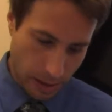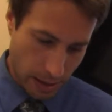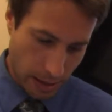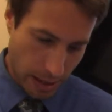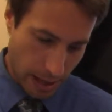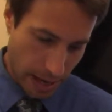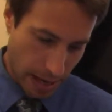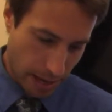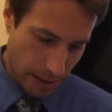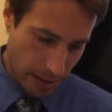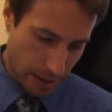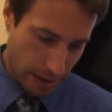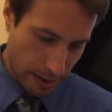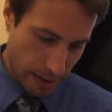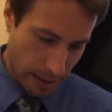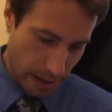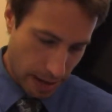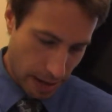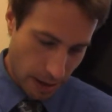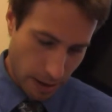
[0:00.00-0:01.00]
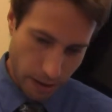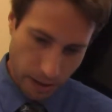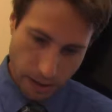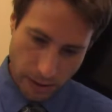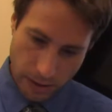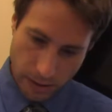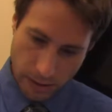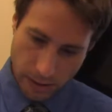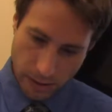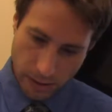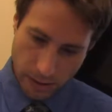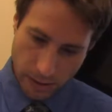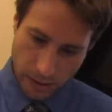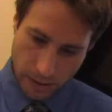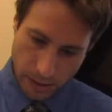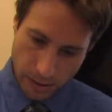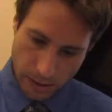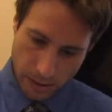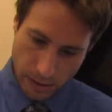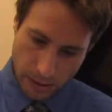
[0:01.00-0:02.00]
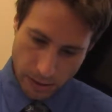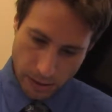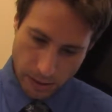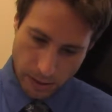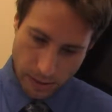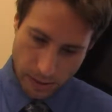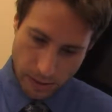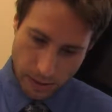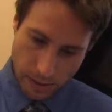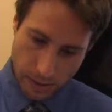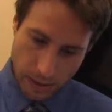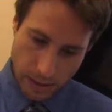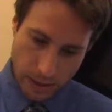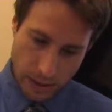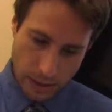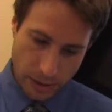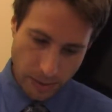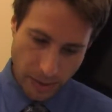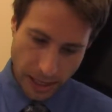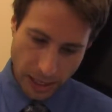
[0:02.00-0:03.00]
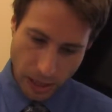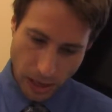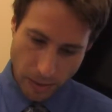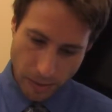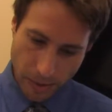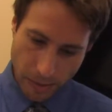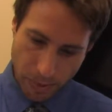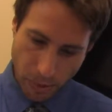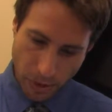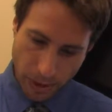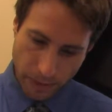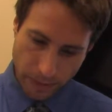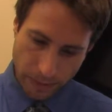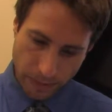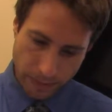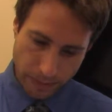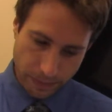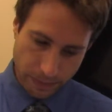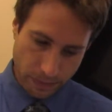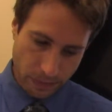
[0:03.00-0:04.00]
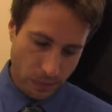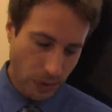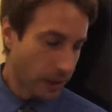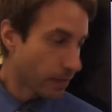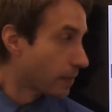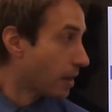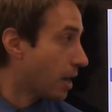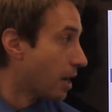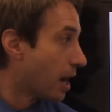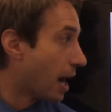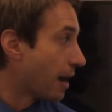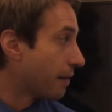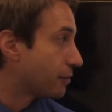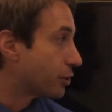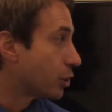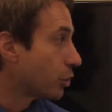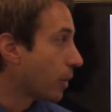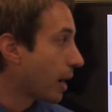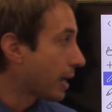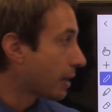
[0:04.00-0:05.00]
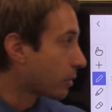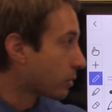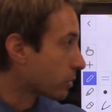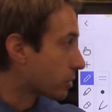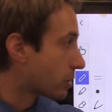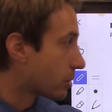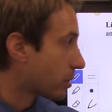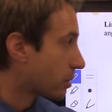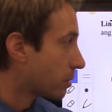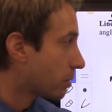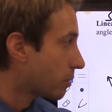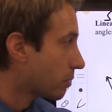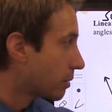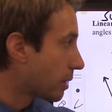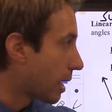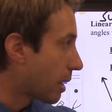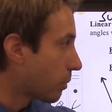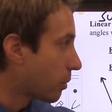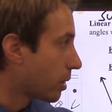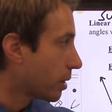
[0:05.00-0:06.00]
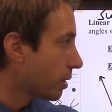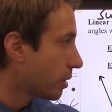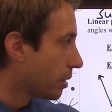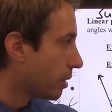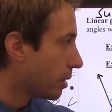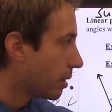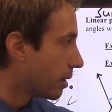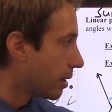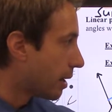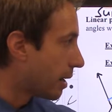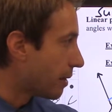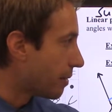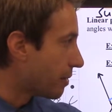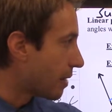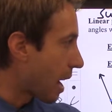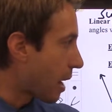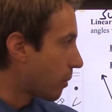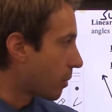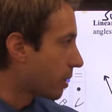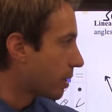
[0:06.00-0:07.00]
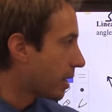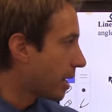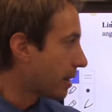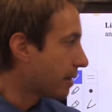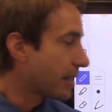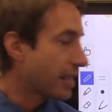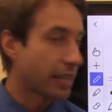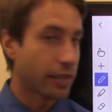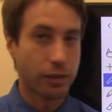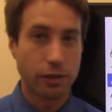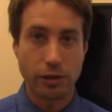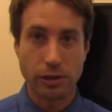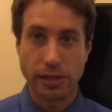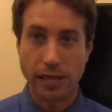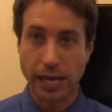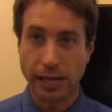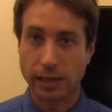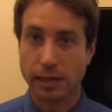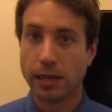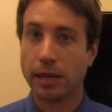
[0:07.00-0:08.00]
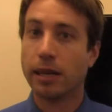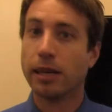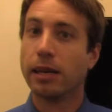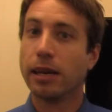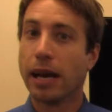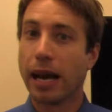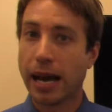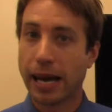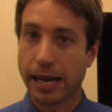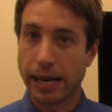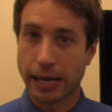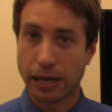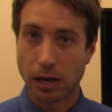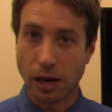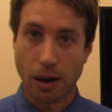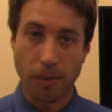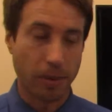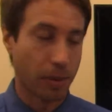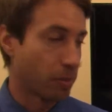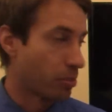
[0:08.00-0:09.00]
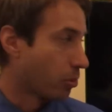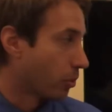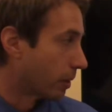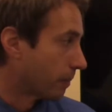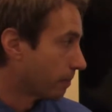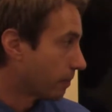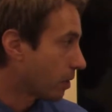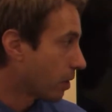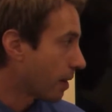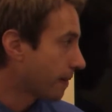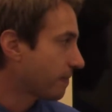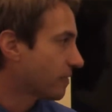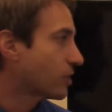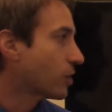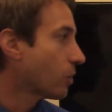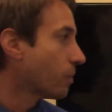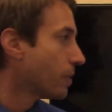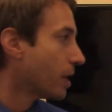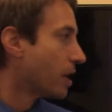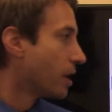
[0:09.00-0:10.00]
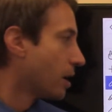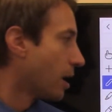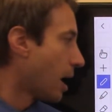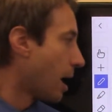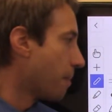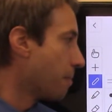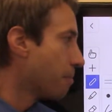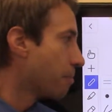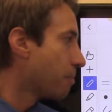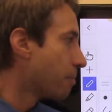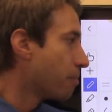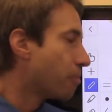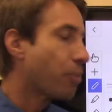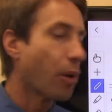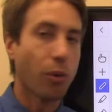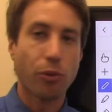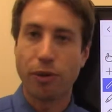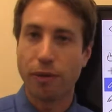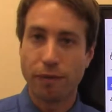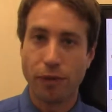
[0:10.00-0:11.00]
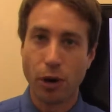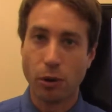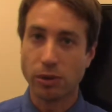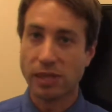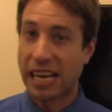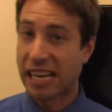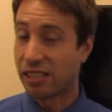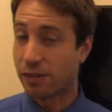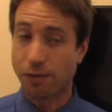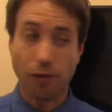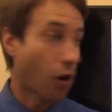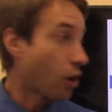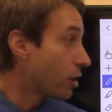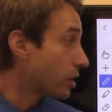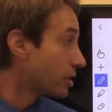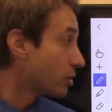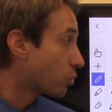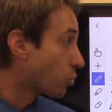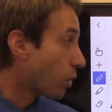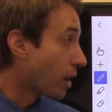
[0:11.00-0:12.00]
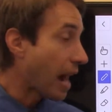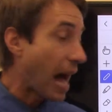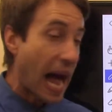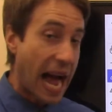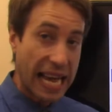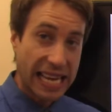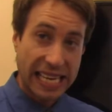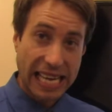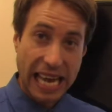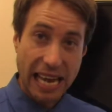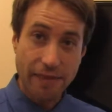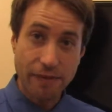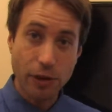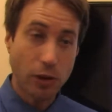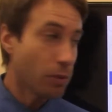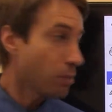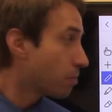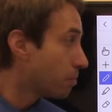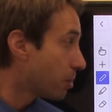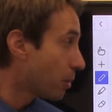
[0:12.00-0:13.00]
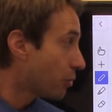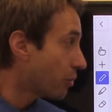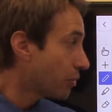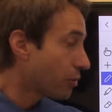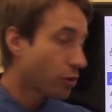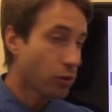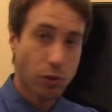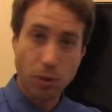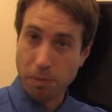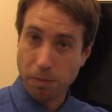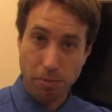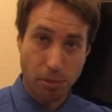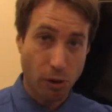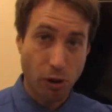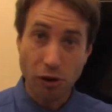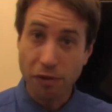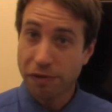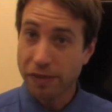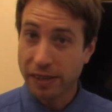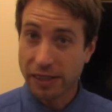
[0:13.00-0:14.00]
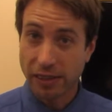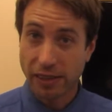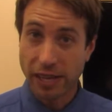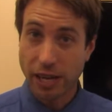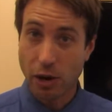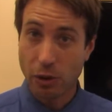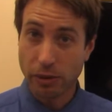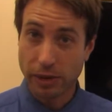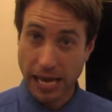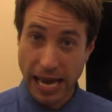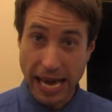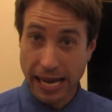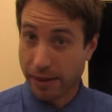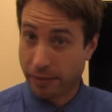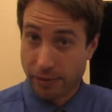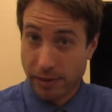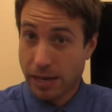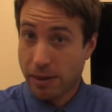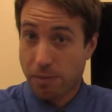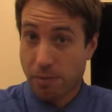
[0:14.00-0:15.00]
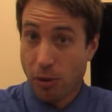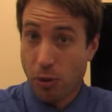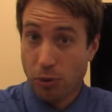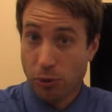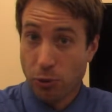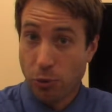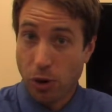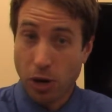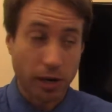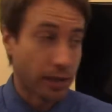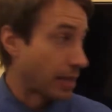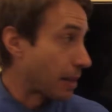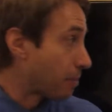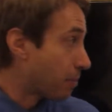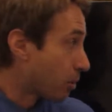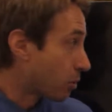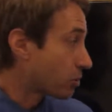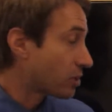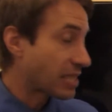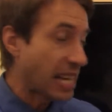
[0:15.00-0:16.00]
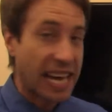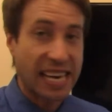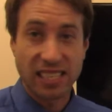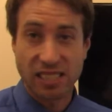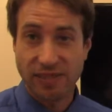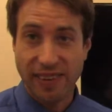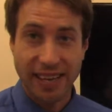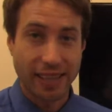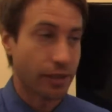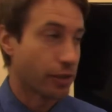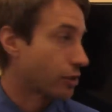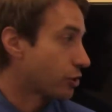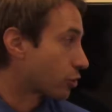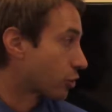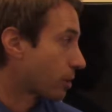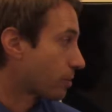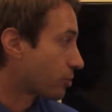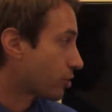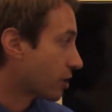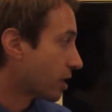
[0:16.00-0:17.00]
And there is my common point. I have two angles, that one, and they intersect at a common point. All right, so both of those, as far as what I gave you, both of those are perfectly okay. They both work. They both satisfy the description